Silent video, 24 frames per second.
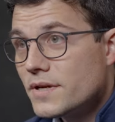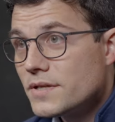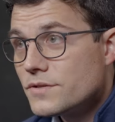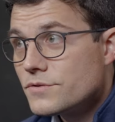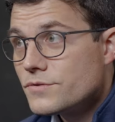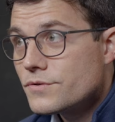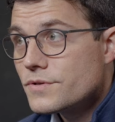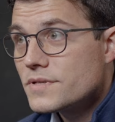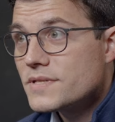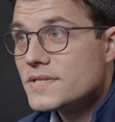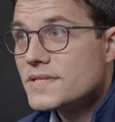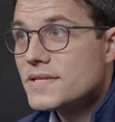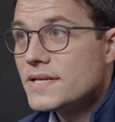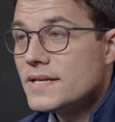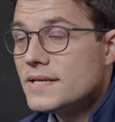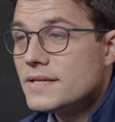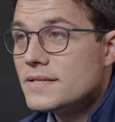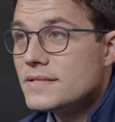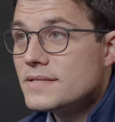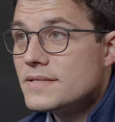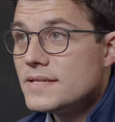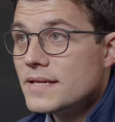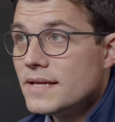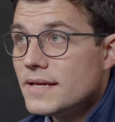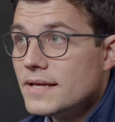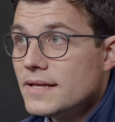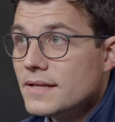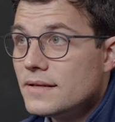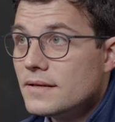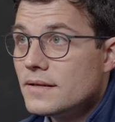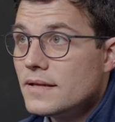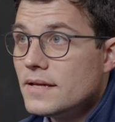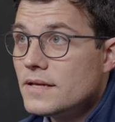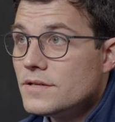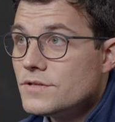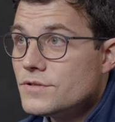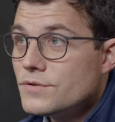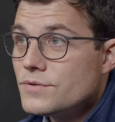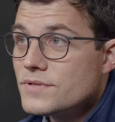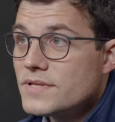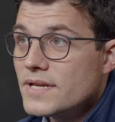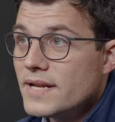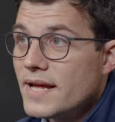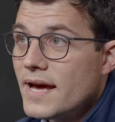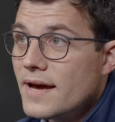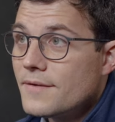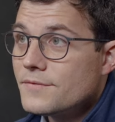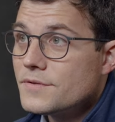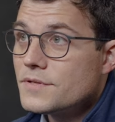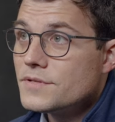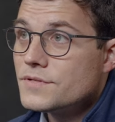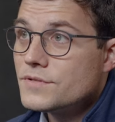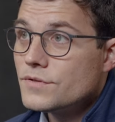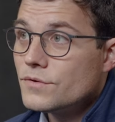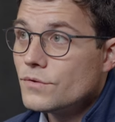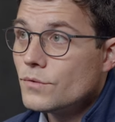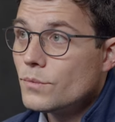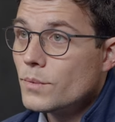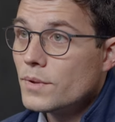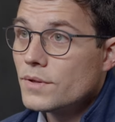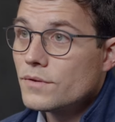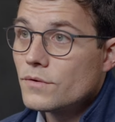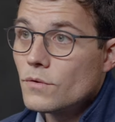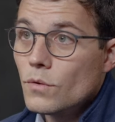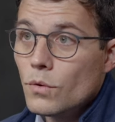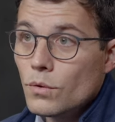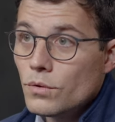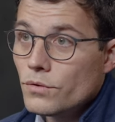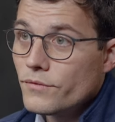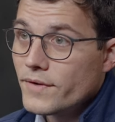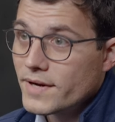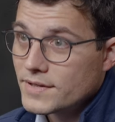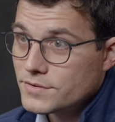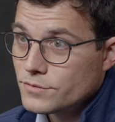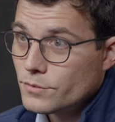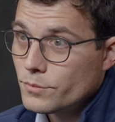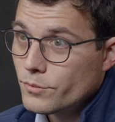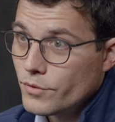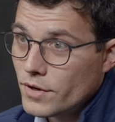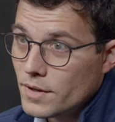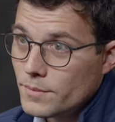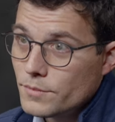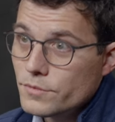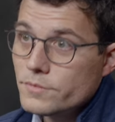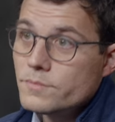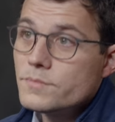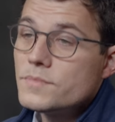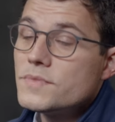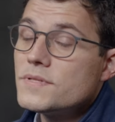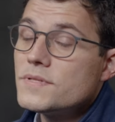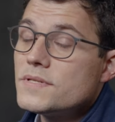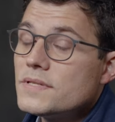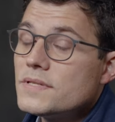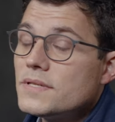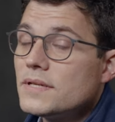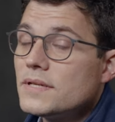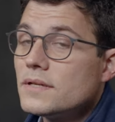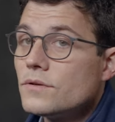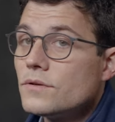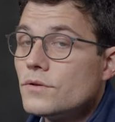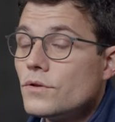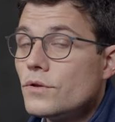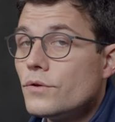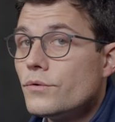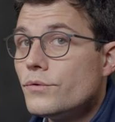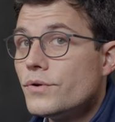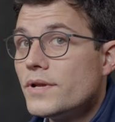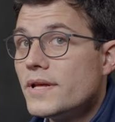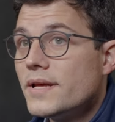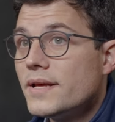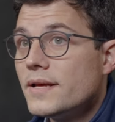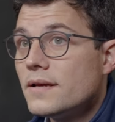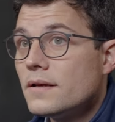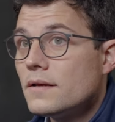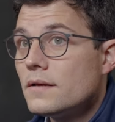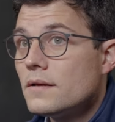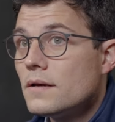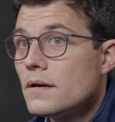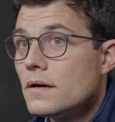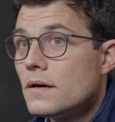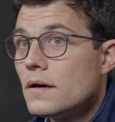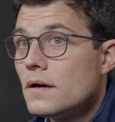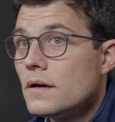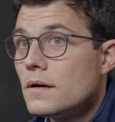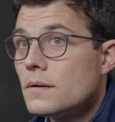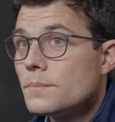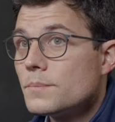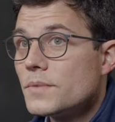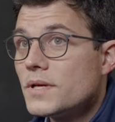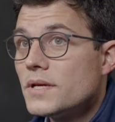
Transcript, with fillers: interest is in issues that have to do with colorectal problems, including um,